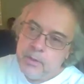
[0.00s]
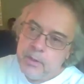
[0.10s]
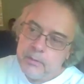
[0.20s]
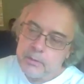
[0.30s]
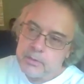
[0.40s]

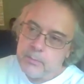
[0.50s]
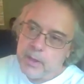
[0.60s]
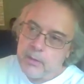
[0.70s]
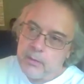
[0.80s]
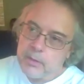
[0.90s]
that
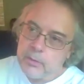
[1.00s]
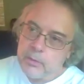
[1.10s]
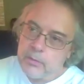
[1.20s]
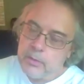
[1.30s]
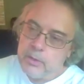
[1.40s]
somehow, like, the,
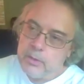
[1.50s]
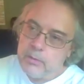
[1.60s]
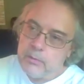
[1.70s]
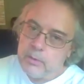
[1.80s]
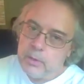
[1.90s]
the,
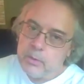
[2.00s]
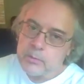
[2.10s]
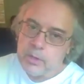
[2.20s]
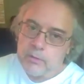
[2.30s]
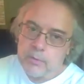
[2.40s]
the U S
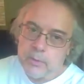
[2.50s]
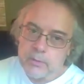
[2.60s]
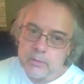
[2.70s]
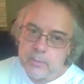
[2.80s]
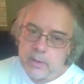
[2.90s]
government is
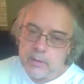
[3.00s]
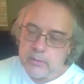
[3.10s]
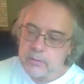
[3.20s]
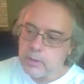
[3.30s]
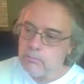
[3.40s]
somehow
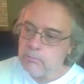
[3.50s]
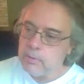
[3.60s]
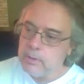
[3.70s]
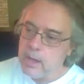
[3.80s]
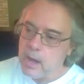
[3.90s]
this, like,
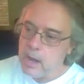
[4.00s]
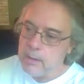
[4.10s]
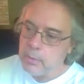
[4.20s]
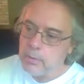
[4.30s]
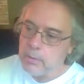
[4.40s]
really
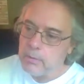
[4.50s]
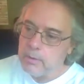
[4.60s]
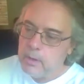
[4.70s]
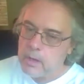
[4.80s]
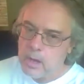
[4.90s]

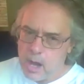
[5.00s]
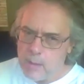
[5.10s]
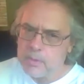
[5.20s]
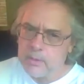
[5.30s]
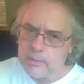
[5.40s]

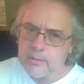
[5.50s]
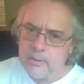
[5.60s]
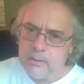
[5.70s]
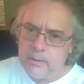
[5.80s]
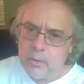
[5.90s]
hyper-competent
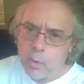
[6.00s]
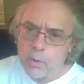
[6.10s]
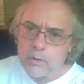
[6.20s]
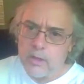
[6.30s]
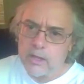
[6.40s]

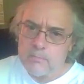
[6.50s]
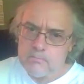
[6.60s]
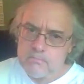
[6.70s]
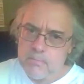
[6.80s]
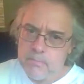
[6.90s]
or, like,
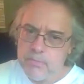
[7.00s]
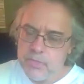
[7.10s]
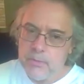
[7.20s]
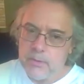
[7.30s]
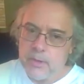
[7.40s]

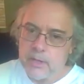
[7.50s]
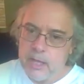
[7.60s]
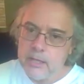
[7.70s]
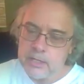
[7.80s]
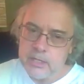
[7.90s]
like
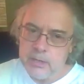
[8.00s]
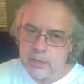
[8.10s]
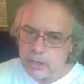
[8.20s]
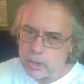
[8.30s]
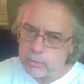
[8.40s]
entity that
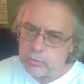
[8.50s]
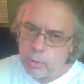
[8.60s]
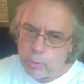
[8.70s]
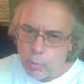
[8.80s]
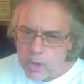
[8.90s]
can
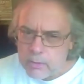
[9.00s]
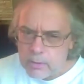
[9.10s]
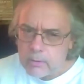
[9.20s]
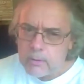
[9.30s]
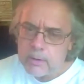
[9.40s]
control
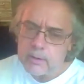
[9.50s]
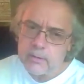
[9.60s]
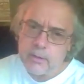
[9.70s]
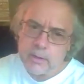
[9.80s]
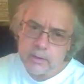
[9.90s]
weather, it can,
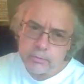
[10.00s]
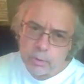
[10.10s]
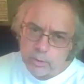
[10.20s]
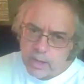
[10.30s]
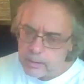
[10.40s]
like,
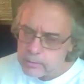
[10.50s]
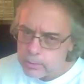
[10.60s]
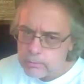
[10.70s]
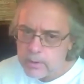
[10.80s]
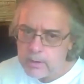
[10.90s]
control
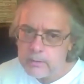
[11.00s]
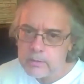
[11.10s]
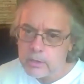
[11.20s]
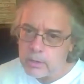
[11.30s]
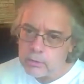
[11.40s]
cancer rates, it
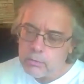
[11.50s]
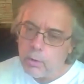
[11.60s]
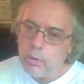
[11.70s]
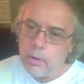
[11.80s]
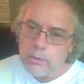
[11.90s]
can
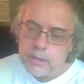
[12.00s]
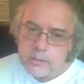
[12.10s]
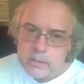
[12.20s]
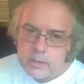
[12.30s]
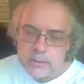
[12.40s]
control all these
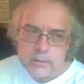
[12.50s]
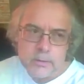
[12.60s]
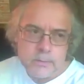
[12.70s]
things.